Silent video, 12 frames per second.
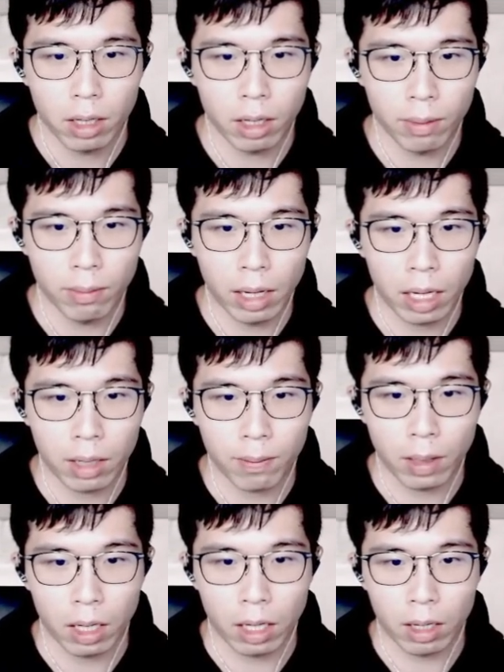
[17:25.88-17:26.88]

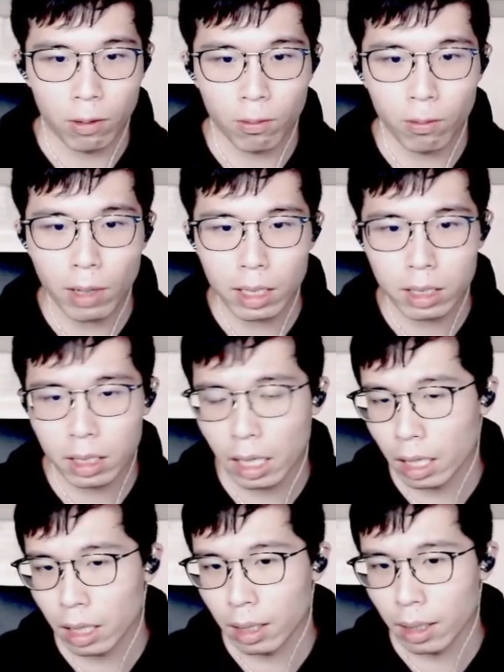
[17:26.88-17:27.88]
maybe white
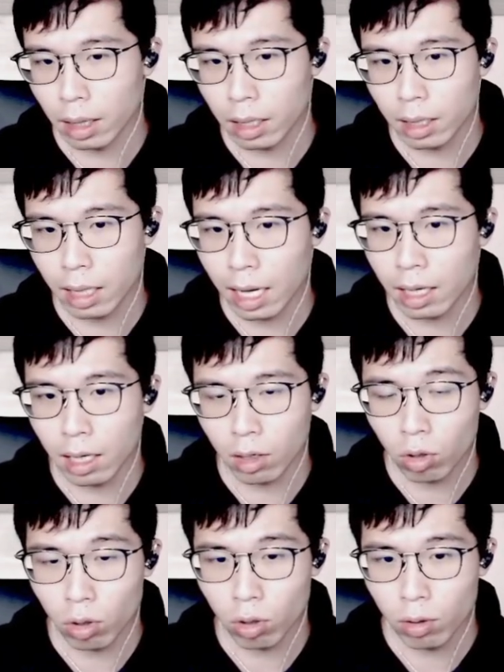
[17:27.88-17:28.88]
can start a
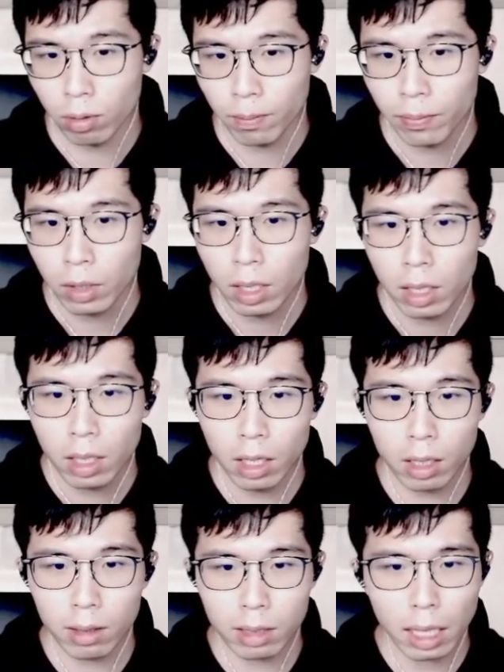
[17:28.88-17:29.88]
call.
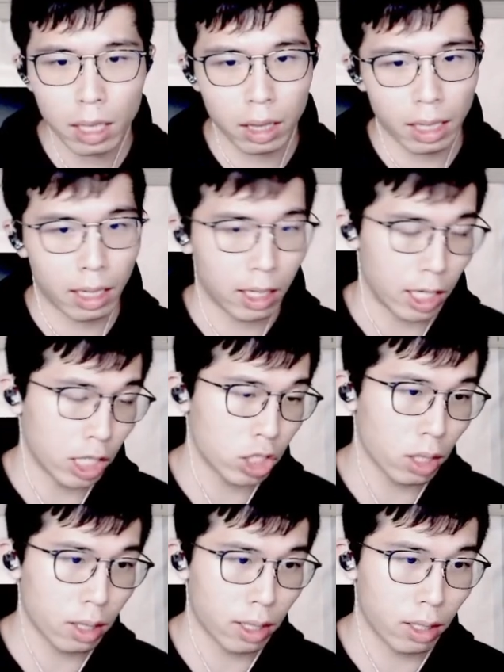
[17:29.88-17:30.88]
This is an
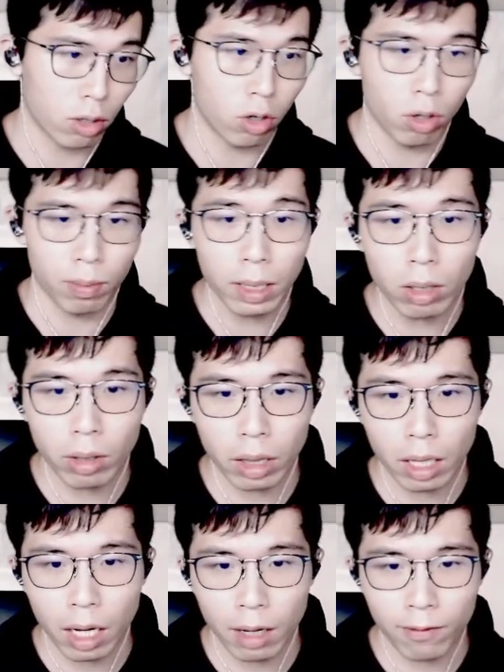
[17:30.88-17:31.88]
interesting call
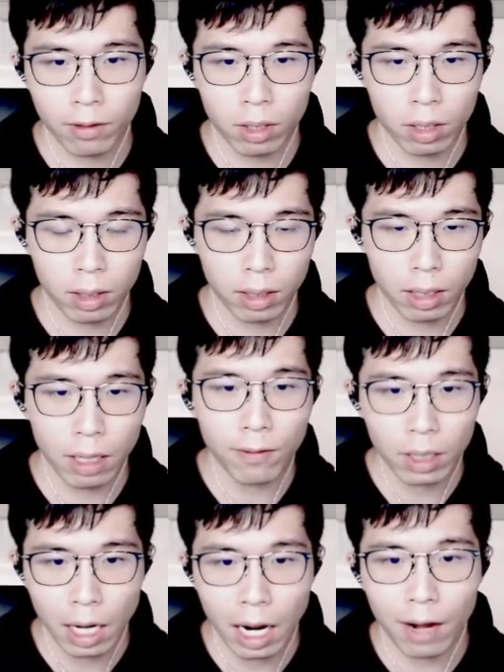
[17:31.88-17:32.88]
because
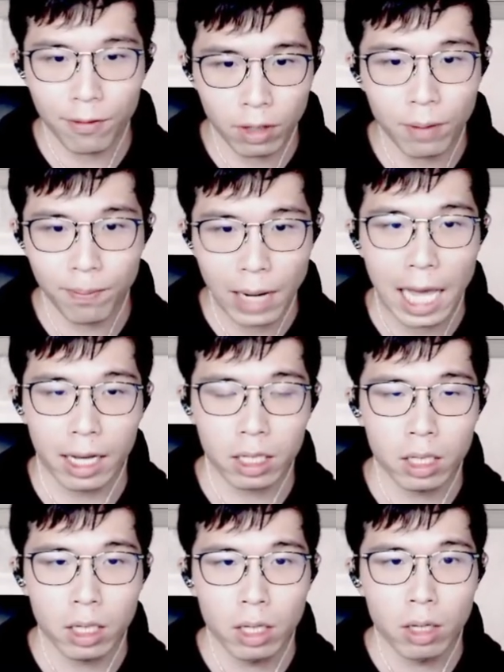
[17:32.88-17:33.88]
even after
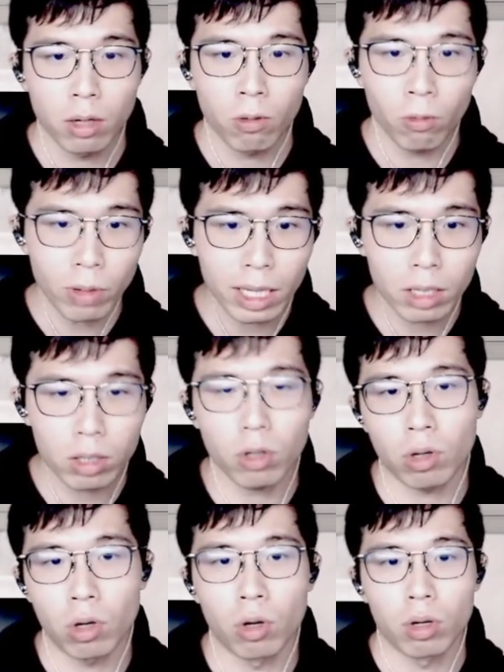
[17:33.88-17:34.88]
black win the
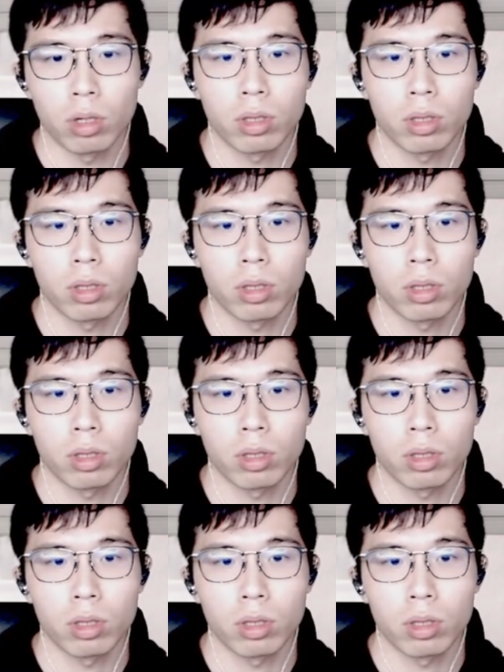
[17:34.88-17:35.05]
call,